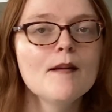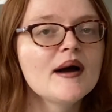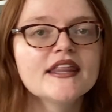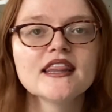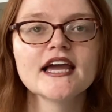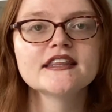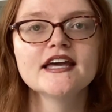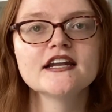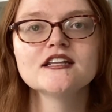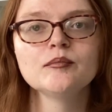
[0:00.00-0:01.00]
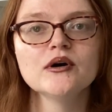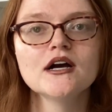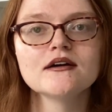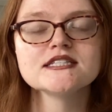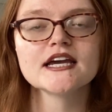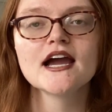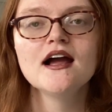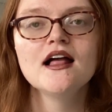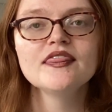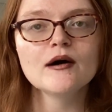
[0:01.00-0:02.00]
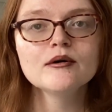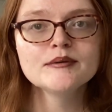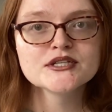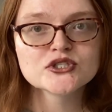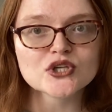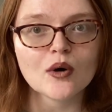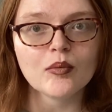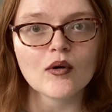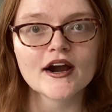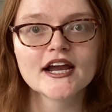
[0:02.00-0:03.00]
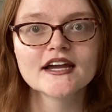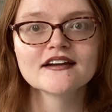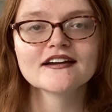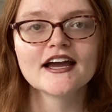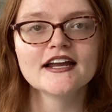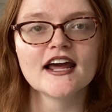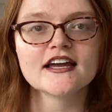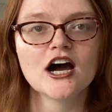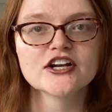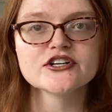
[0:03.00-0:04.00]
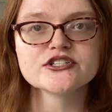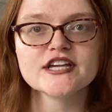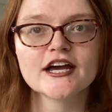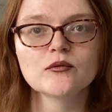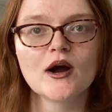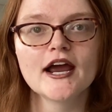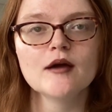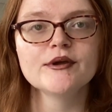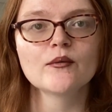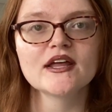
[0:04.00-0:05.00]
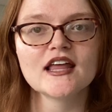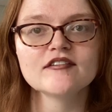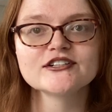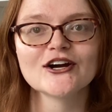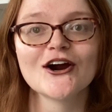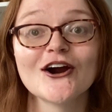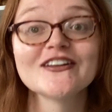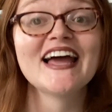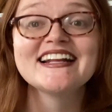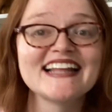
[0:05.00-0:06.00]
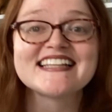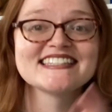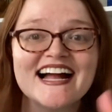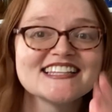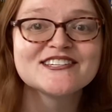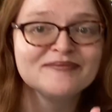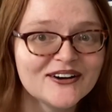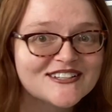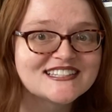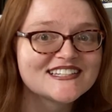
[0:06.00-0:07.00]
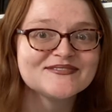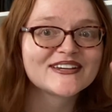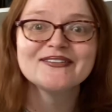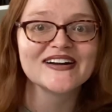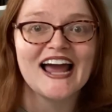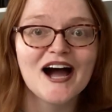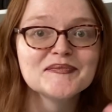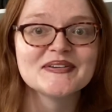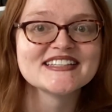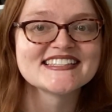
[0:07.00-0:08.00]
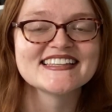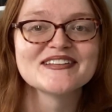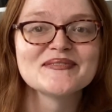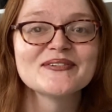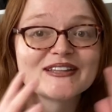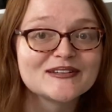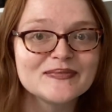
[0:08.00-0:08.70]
By like the end of the book, I was like, that woman is so boring, and I understand why Hemingway left her. Like, that's not supposed to be what happens in the with the